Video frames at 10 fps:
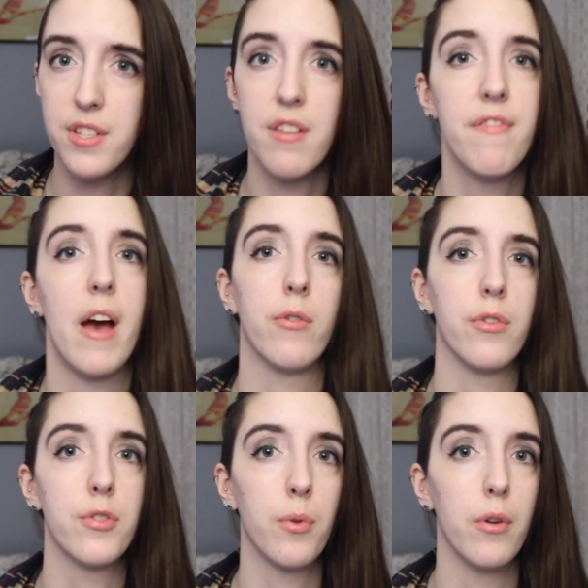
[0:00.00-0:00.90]
is the
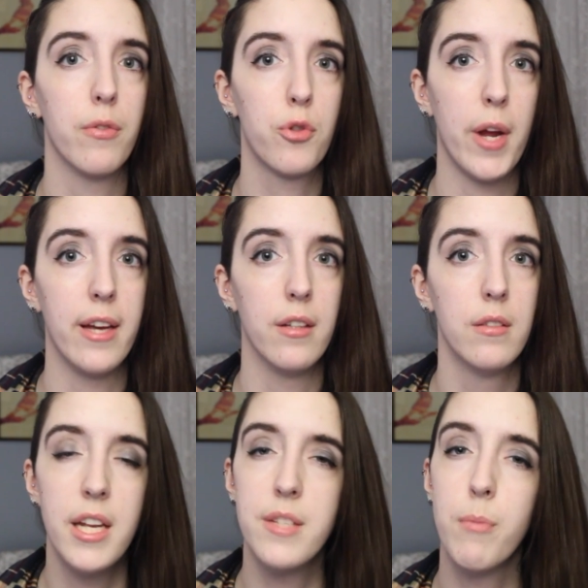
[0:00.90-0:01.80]
Founders Grove Trail.
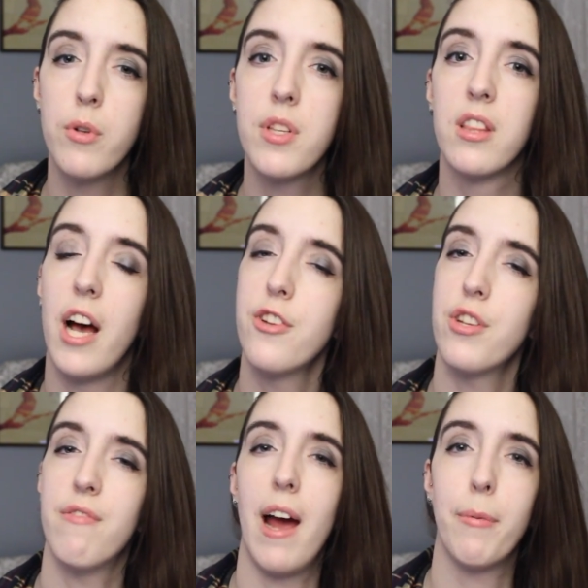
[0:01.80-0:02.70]
It is most
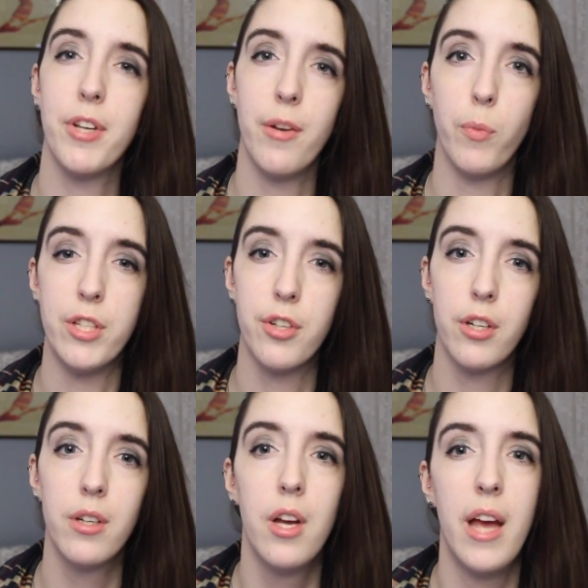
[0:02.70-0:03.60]
lush and vibrant in
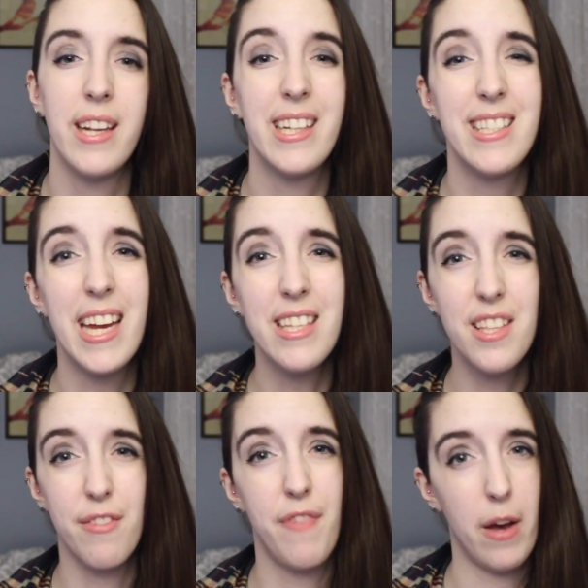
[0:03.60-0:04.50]
winter, and it
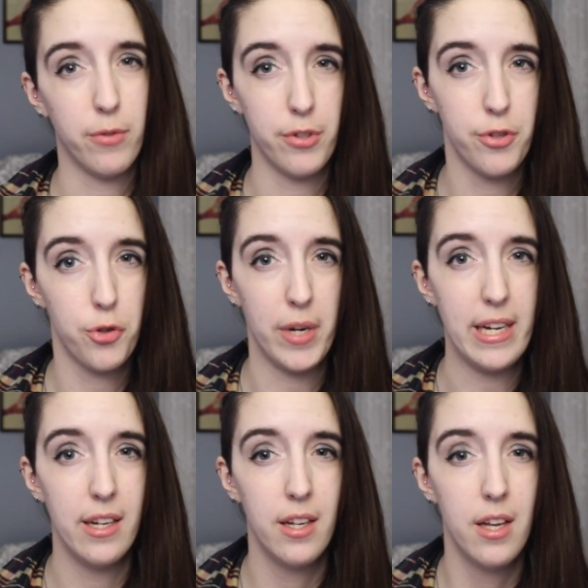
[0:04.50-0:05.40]
contains the Founders
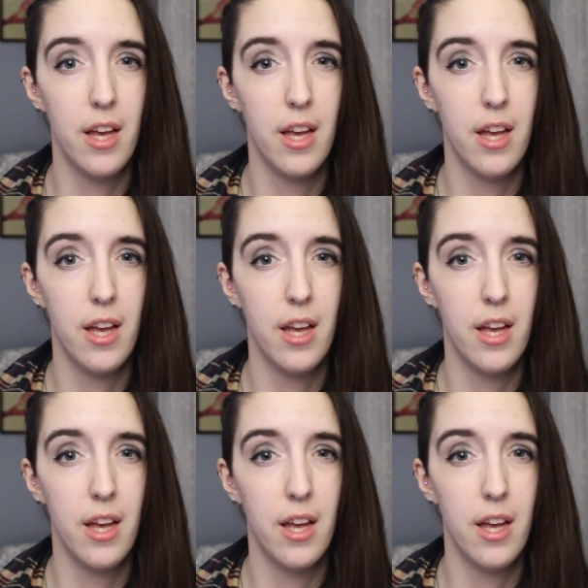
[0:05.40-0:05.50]
Tree.